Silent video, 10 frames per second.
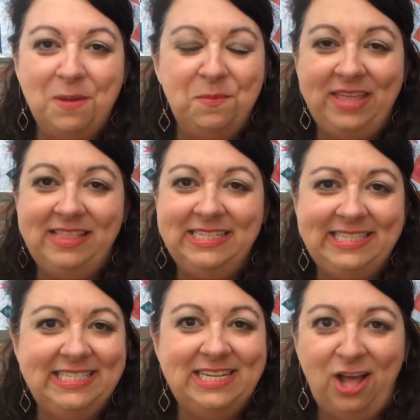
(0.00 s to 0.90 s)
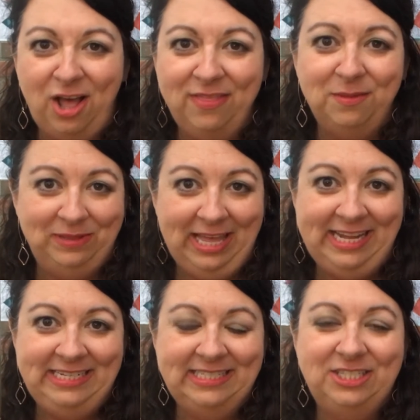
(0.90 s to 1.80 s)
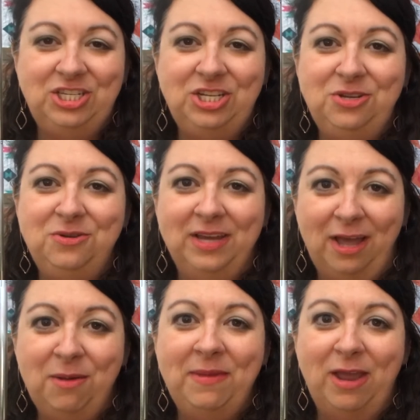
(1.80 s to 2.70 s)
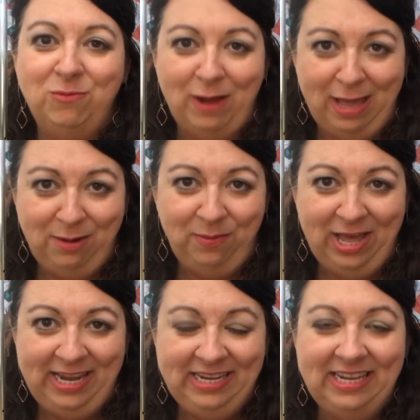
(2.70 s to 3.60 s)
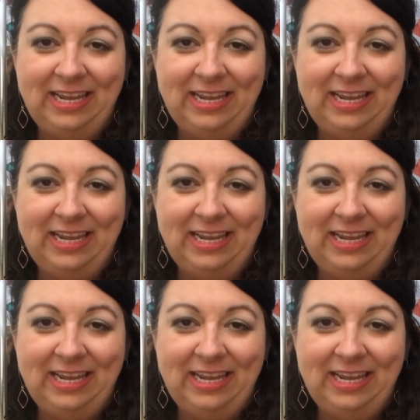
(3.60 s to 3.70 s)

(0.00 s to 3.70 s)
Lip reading: But this is not the place to come and ride a bike